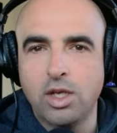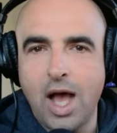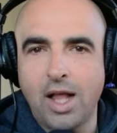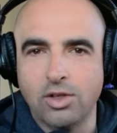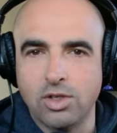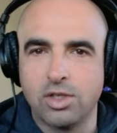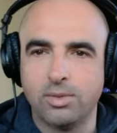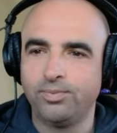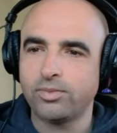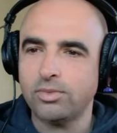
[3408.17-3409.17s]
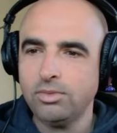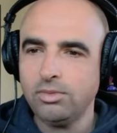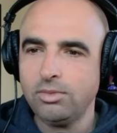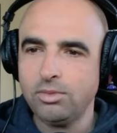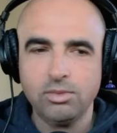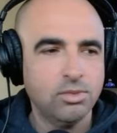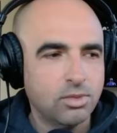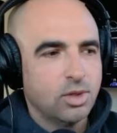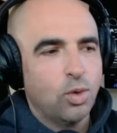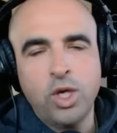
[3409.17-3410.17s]

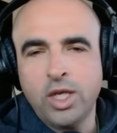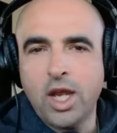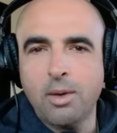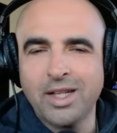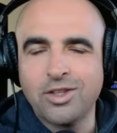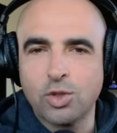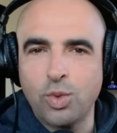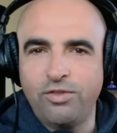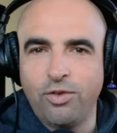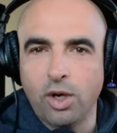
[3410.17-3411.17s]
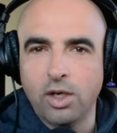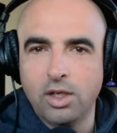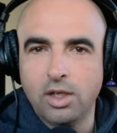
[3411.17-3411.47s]
What do you care about the suite for?